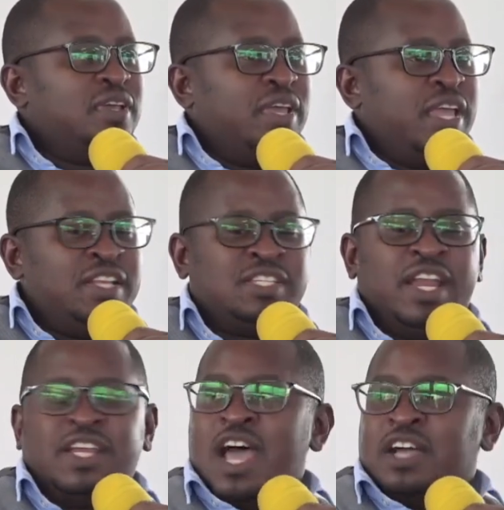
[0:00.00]

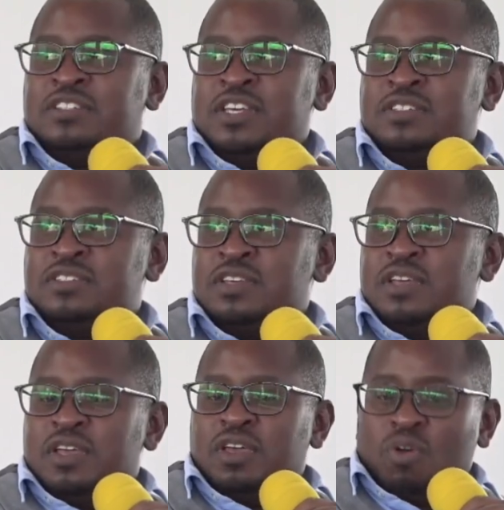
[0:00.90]
internet access
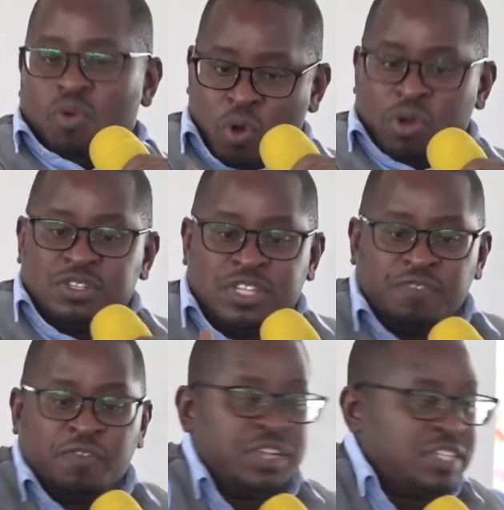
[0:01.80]
on, say,
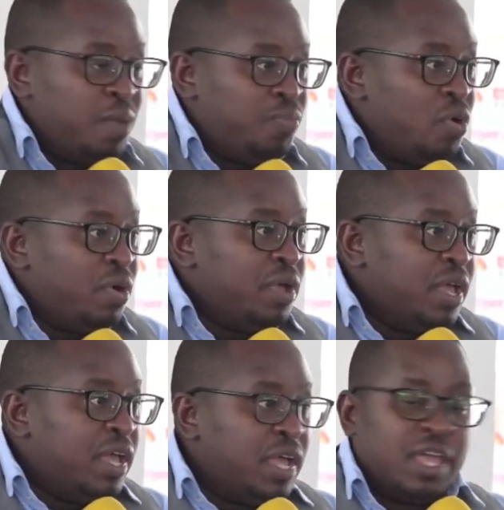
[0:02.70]
for example,
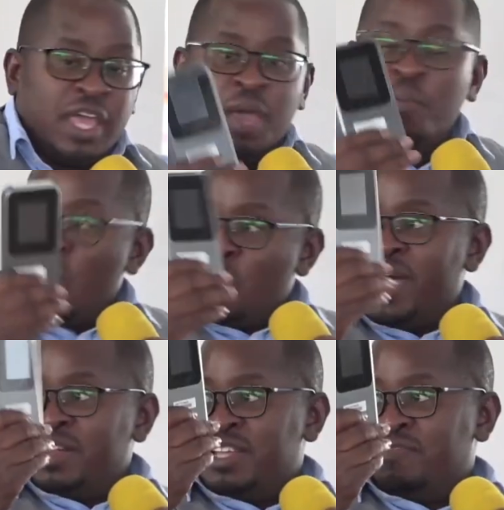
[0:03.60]
a
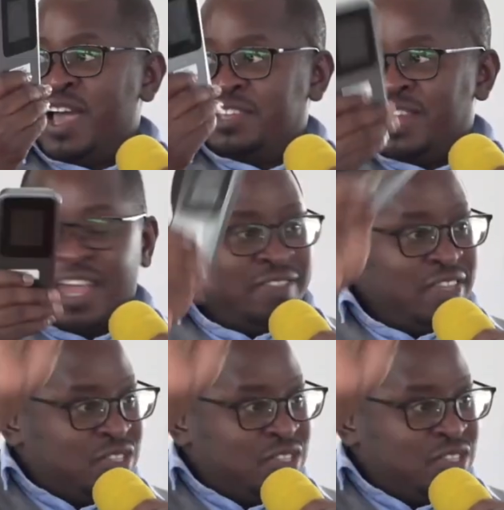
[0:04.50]
mobile device like this